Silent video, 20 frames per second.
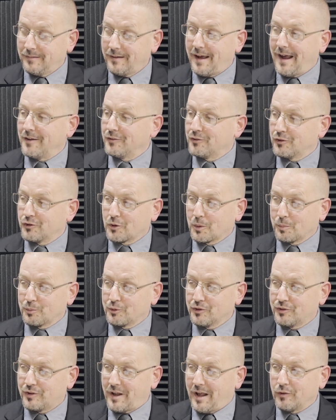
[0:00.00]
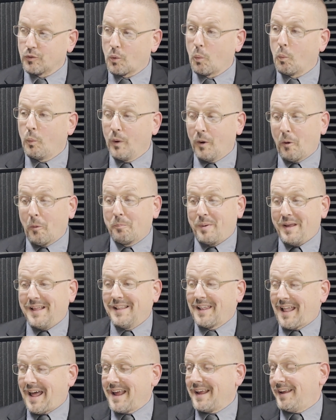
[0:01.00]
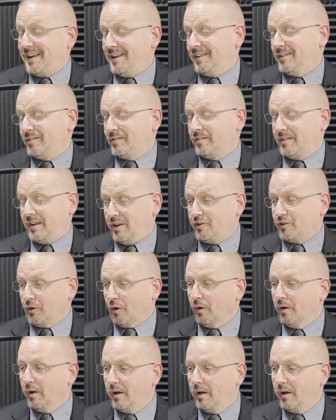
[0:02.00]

as the scripture says, will be like his teacher.